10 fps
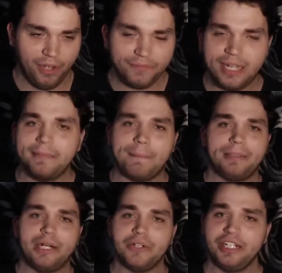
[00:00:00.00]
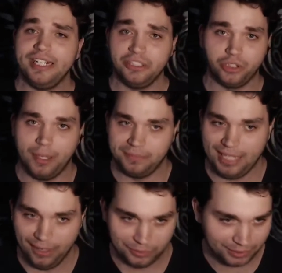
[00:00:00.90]
Hopefully I'm not blowing your eardrums
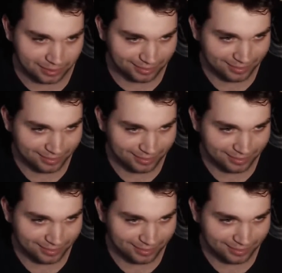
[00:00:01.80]
out.